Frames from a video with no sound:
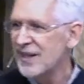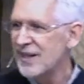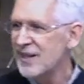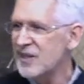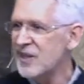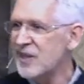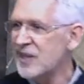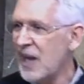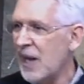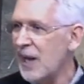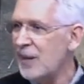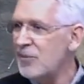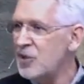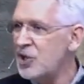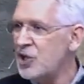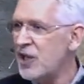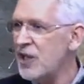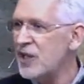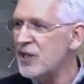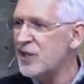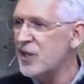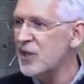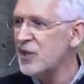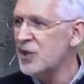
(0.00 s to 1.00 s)
same
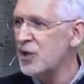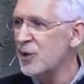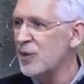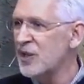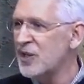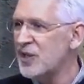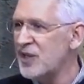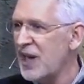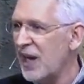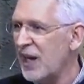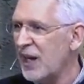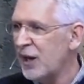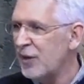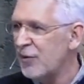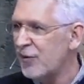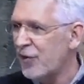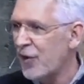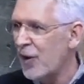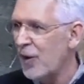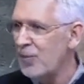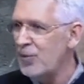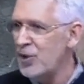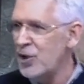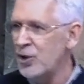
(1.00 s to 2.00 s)
Jesus who was taken
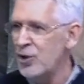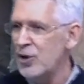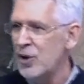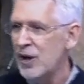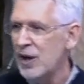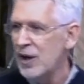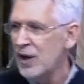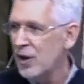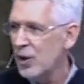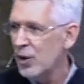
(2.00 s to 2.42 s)
from you